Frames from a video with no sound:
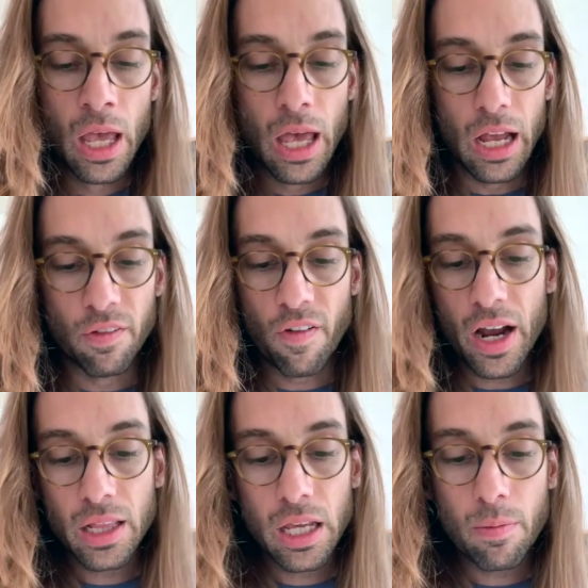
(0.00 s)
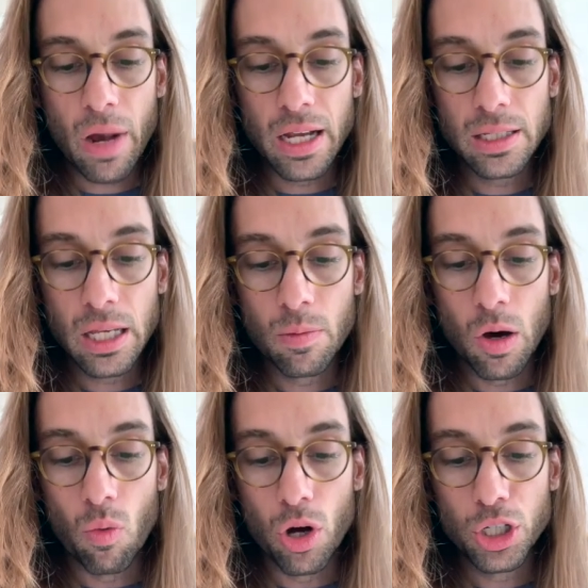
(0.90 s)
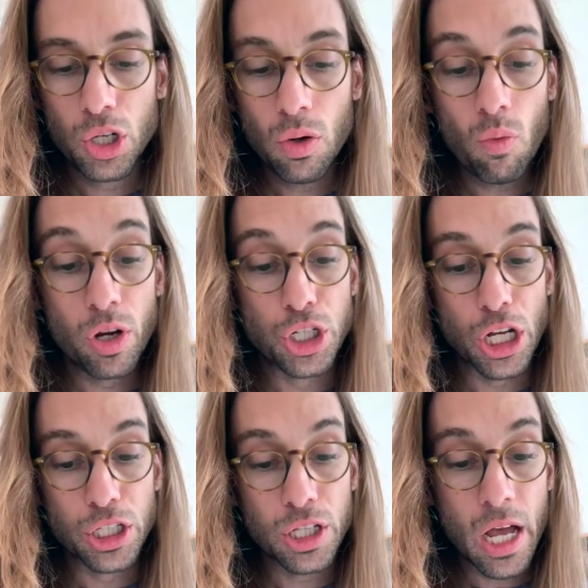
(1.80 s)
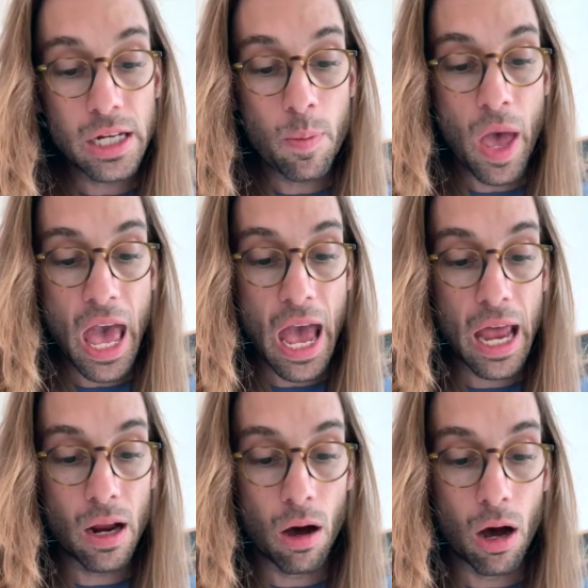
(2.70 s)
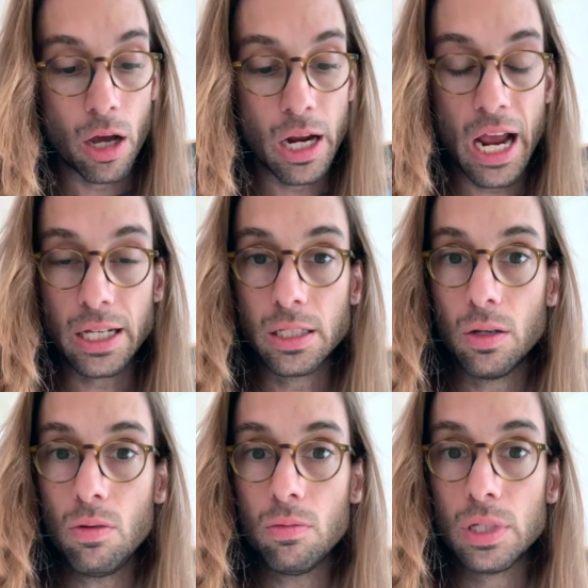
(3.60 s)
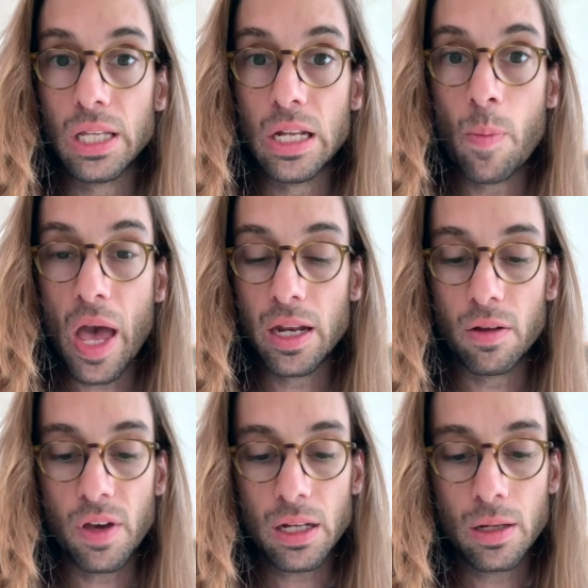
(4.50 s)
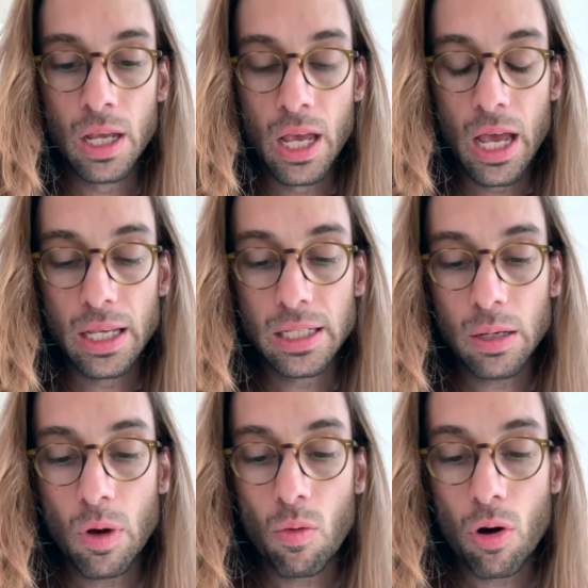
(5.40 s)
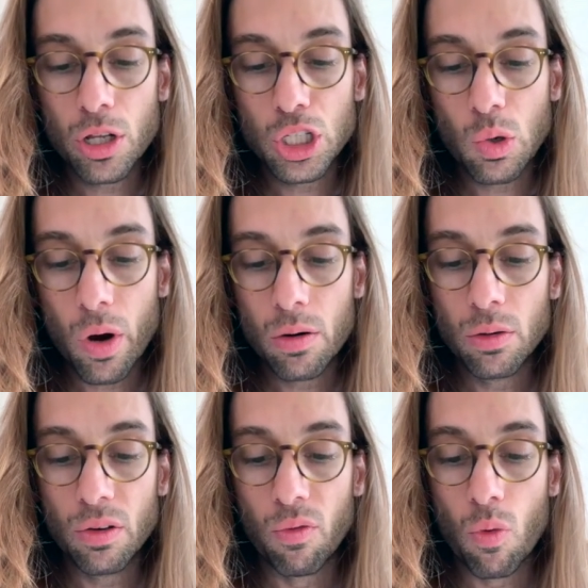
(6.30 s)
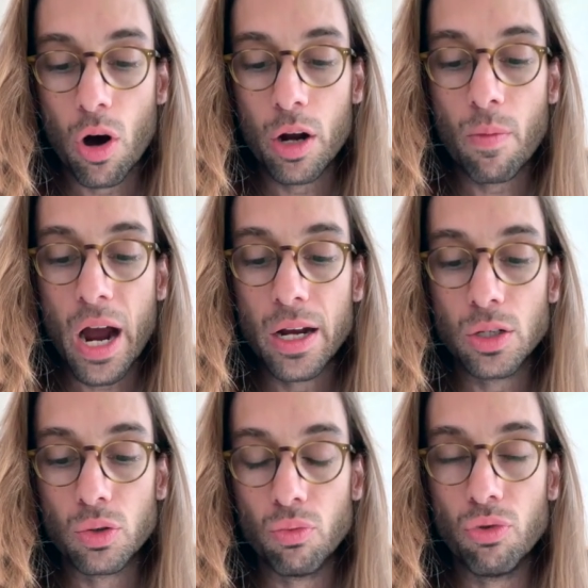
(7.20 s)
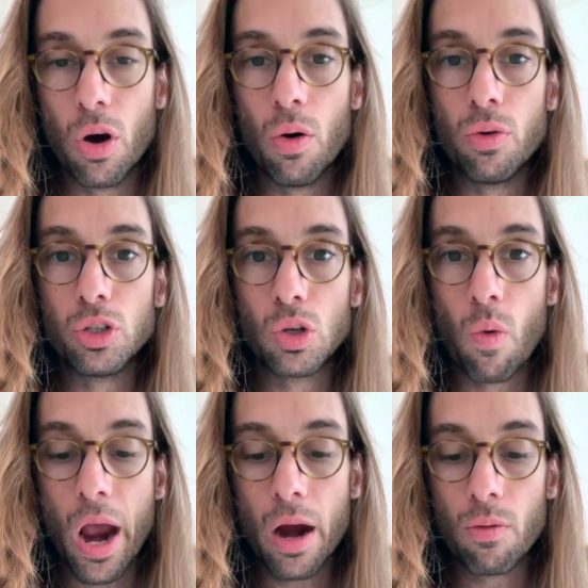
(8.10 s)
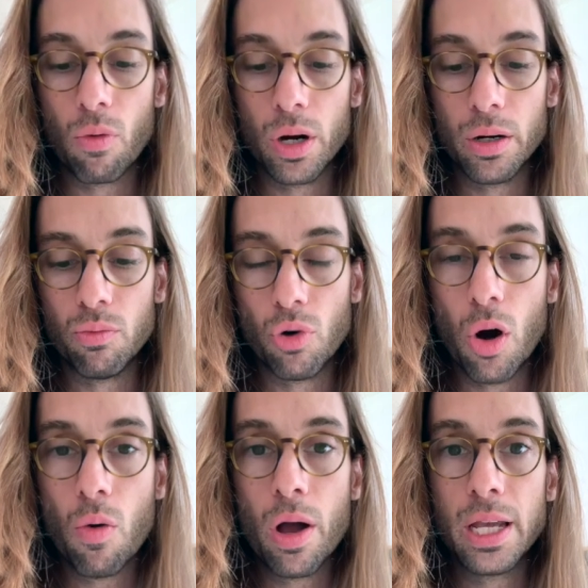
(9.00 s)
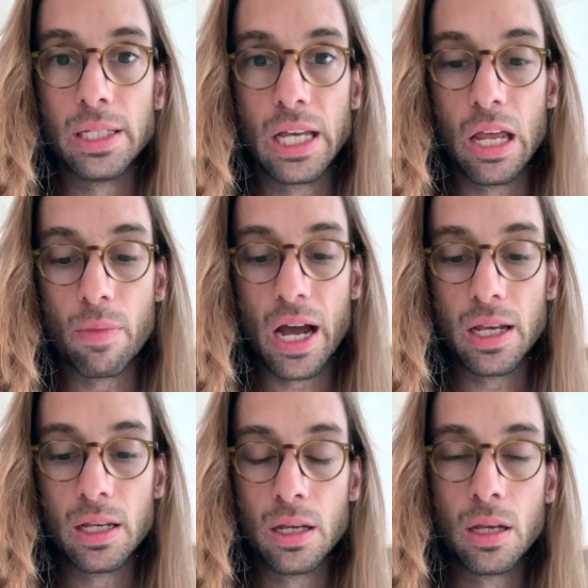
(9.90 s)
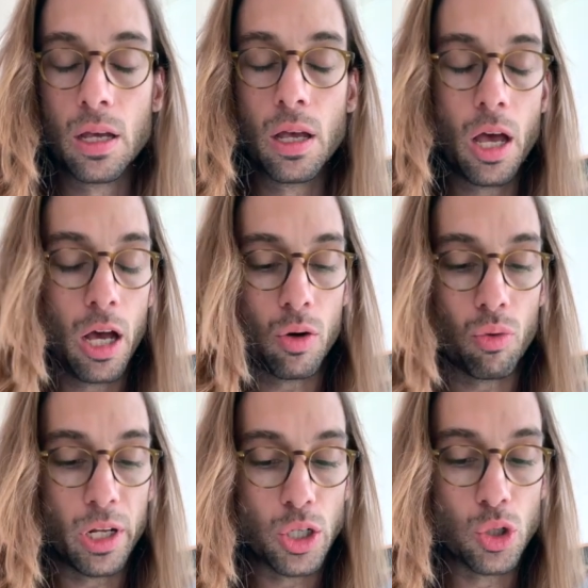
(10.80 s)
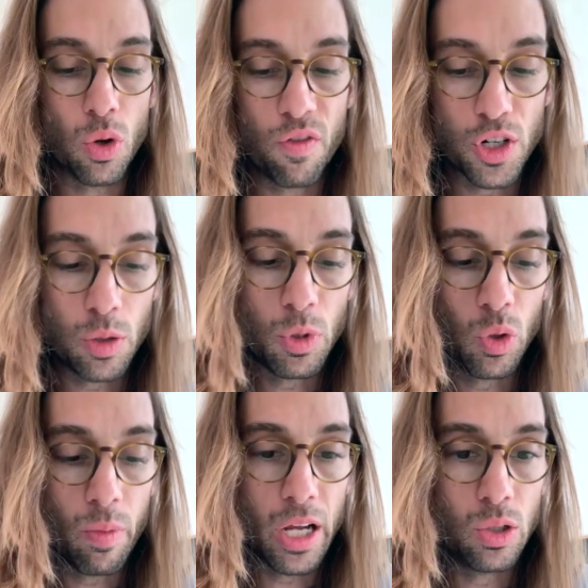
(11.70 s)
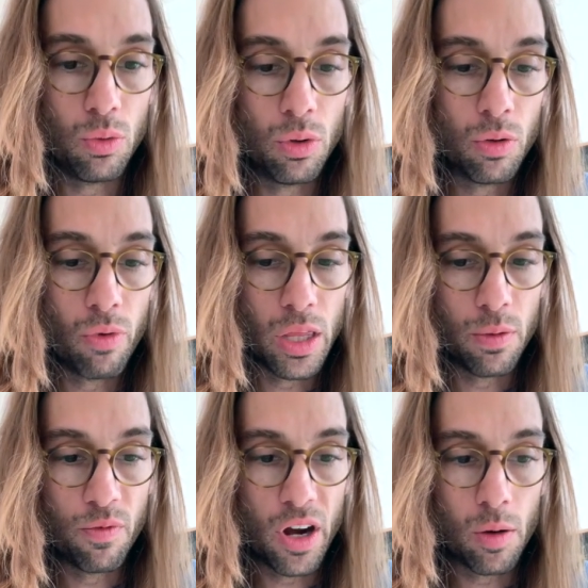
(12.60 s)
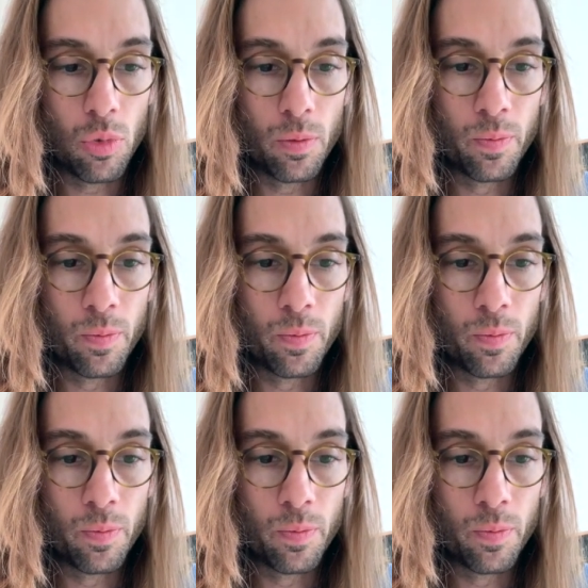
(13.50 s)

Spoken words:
And finally, my sigma 1, 2, which does not depend on x2, it's independent of it, is sigma 1 square root of 1 minus rho square, where rho is again my correlation coefficient between my two random variables.